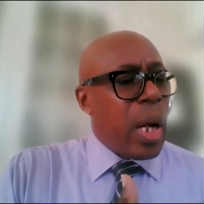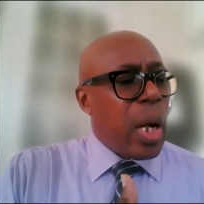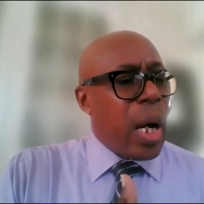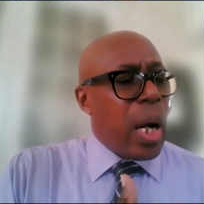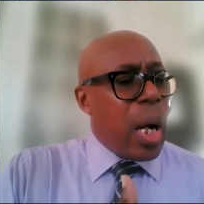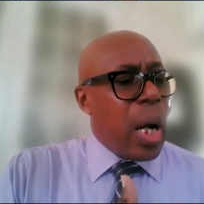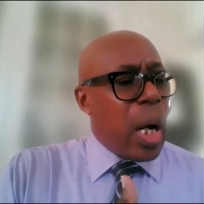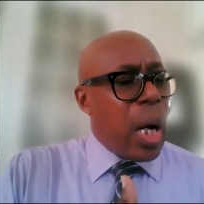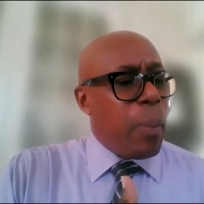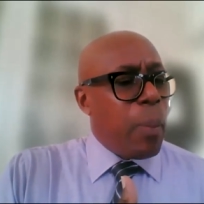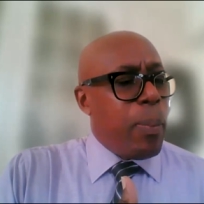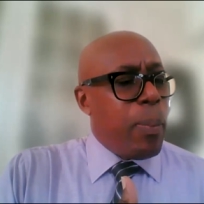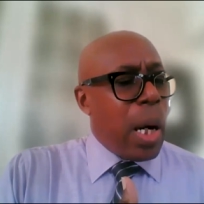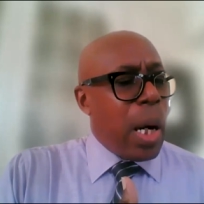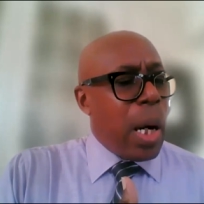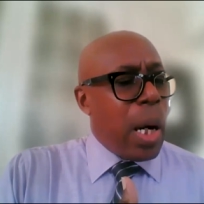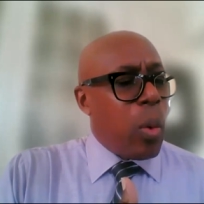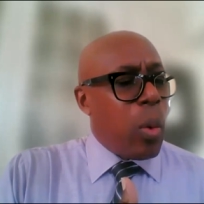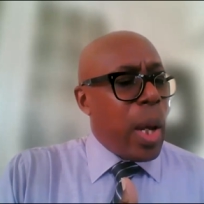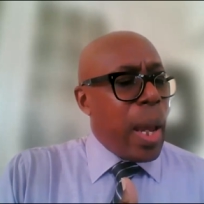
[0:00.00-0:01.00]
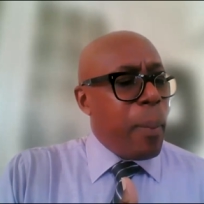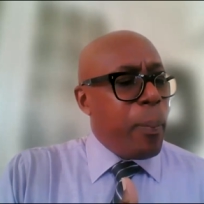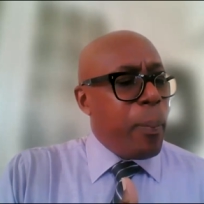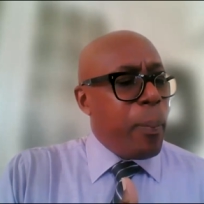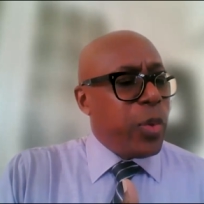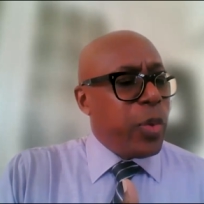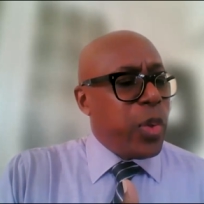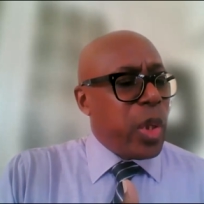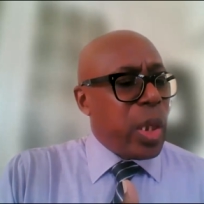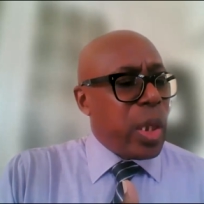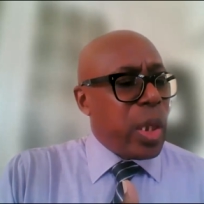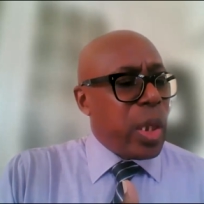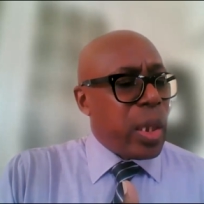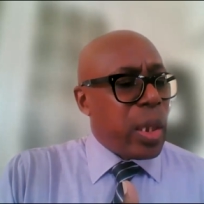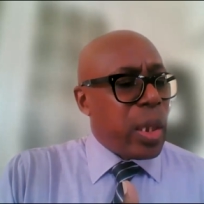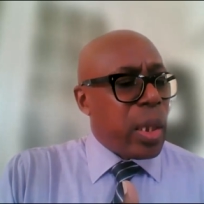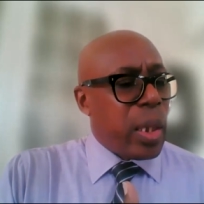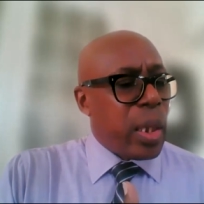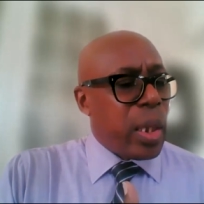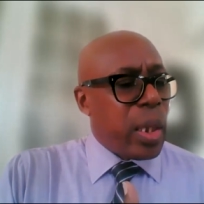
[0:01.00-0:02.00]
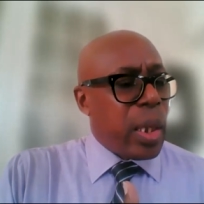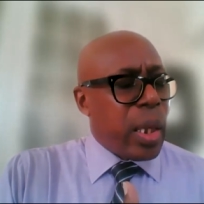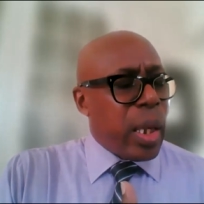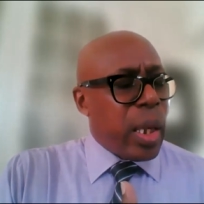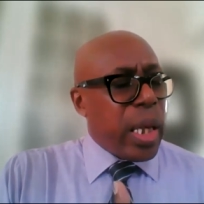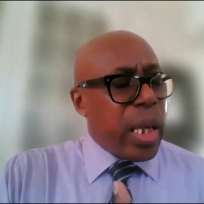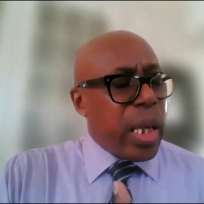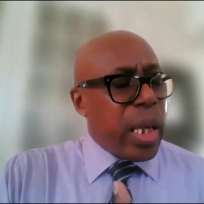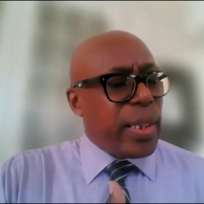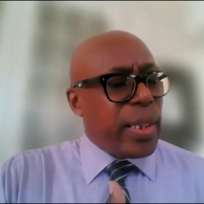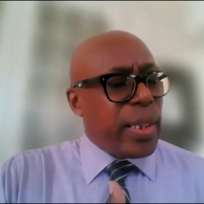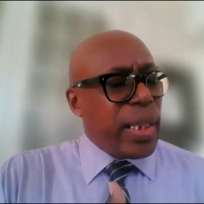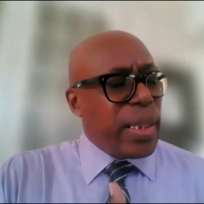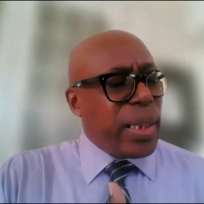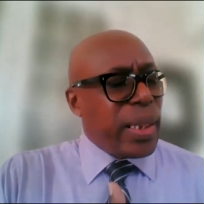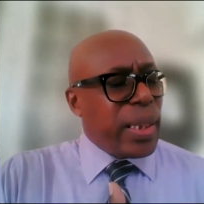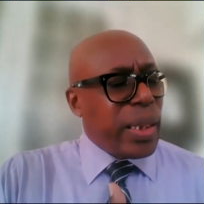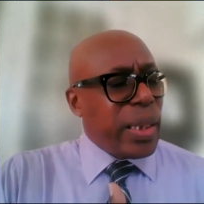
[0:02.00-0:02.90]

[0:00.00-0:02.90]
about empathy. Is this